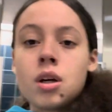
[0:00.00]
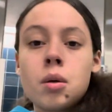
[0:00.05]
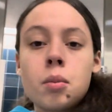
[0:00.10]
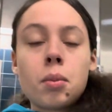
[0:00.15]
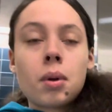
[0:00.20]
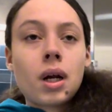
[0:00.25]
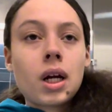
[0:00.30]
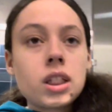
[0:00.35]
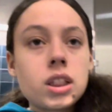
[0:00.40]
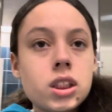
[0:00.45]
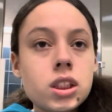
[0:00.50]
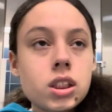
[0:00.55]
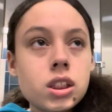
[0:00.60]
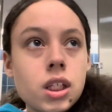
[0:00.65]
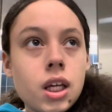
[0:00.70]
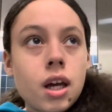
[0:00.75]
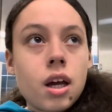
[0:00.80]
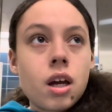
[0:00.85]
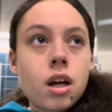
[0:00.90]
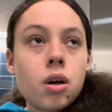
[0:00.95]
But I just
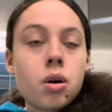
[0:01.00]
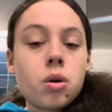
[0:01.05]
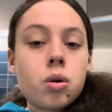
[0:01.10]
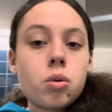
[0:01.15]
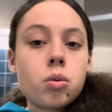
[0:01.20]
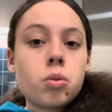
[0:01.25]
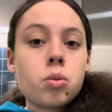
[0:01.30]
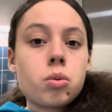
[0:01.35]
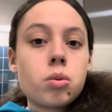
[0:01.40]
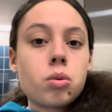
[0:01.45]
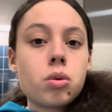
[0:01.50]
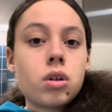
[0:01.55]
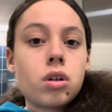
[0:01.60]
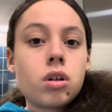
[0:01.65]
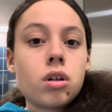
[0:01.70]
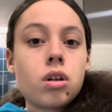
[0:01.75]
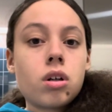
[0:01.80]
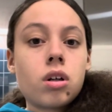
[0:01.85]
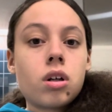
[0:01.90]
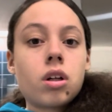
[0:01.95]
had
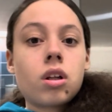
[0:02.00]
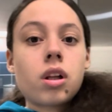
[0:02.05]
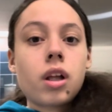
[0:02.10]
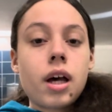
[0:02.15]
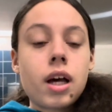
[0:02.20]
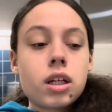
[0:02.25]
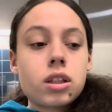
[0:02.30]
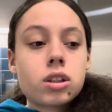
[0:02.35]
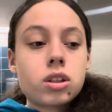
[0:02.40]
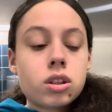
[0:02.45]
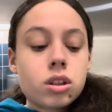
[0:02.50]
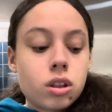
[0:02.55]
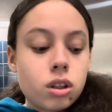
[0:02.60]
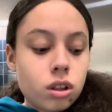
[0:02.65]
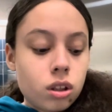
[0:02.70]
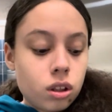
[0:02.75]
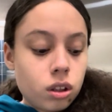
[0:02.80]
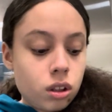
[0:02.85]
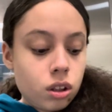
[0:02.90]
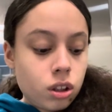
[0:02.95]
a class
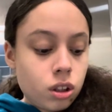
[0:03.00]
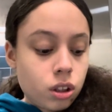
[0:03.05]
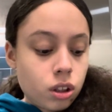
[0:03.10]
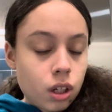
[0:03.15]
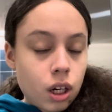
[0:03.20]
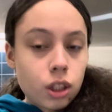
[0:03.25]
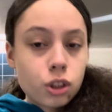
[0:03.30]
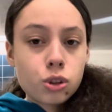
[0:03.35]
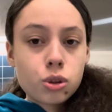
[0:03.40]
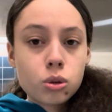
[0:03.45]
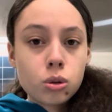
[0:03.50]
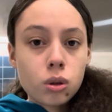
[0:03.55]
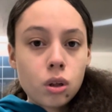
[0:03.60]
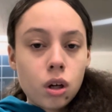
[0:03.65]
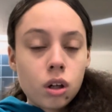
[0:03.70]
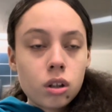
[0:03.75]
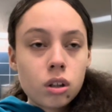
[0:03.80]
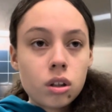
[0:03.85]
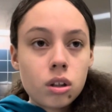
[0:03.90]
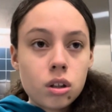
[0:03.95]
earlier, not too
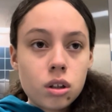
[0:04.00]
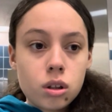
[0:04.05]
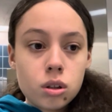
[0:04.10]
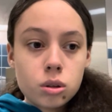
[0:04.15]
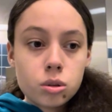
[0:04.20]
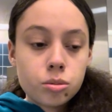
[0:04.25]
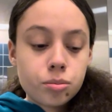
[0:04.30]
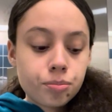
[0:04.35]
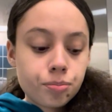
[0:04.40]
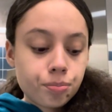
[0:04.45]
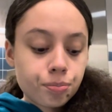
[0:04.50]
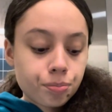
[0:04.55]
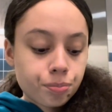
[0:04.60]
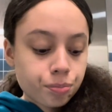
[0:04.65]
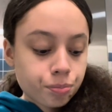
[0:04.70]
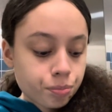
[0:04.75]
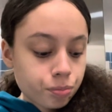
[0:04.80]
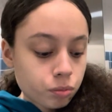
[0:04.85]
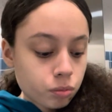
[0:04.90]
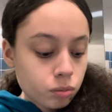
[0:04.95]
long ago.
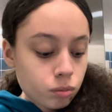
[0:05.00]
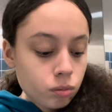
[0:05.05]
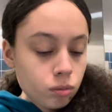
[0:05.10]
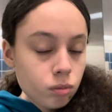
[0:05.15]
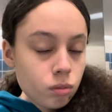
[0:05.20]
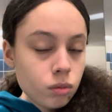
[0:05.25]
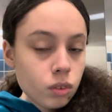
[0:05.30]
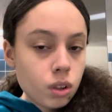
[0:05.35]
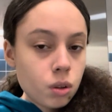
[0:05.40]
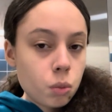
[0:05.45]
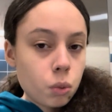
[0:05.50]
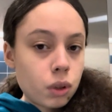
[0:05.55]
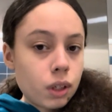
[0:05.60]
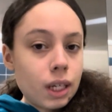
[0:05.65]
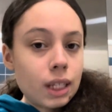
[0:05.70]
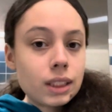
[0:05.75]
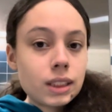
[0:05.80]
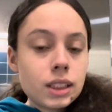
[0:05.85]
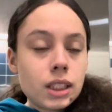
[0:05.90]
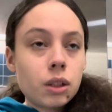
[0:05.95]
When
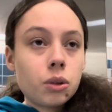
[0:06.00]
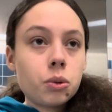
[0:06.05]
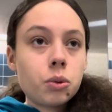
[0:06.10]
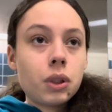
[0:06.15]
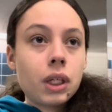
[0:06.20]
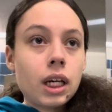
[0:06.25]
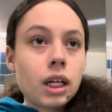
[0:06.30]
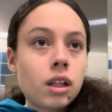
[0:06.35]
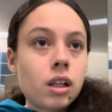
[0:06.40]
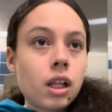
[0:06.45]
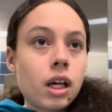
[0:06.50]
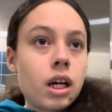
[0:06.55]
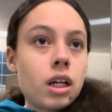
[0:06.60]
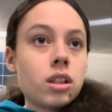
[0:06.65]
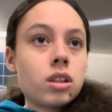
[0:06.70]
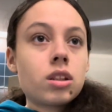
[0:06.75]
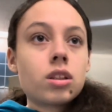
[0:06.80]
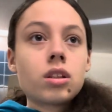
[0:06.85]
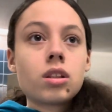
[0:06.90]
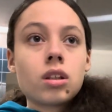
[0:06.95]
I tell you that
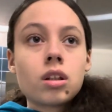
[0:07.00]
class,